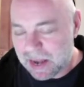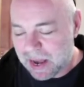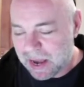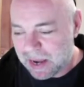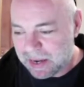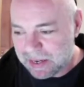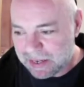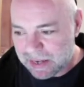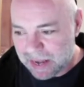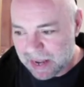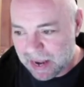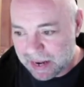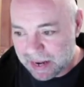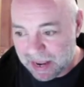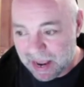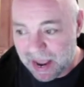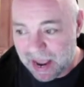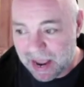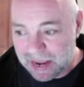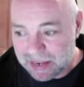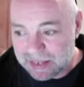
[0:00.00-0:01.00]
and he
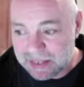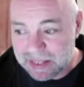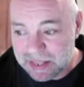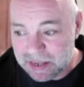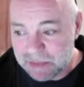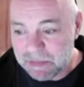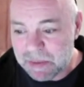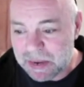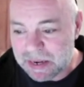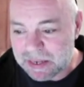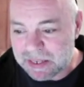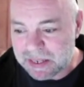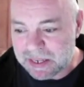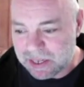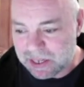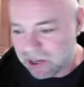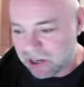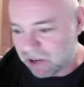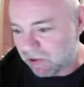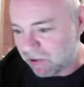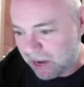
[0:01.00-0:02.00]
has the ability
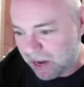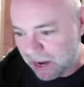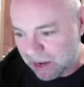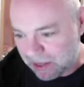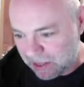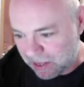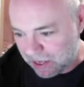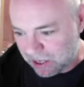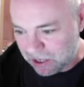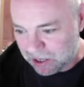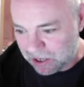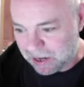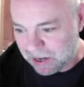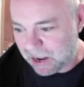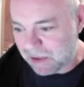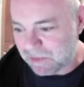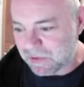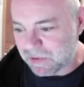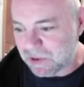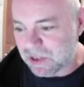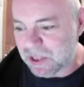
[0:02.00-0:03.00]
to create these
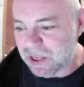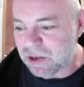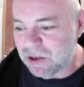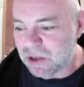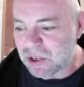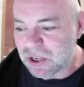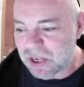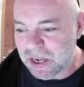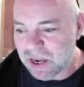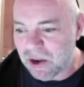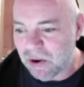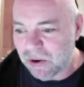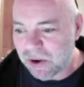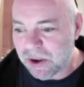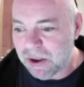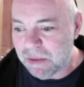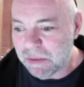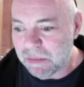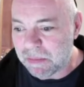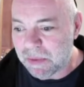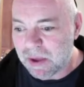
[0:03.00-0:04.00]
gloves that you see on
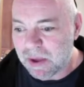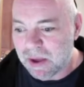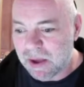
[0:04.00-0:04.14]
him